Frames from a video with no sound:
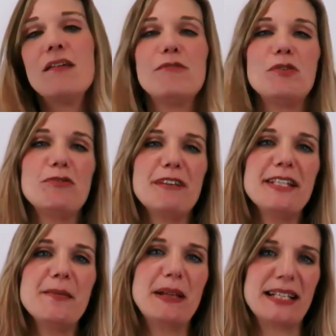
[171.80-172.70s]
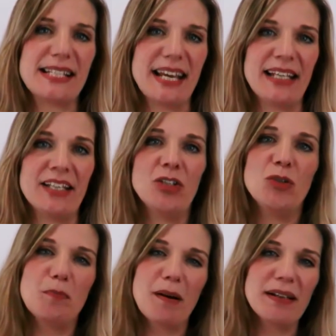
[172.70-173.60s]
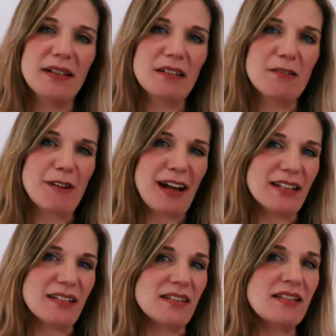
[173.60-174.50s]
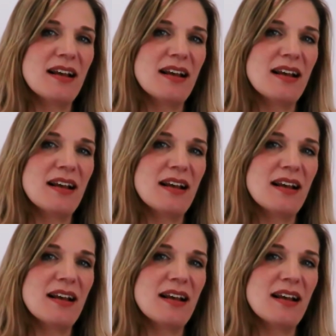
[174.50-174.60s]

For feasibility, you might look at factors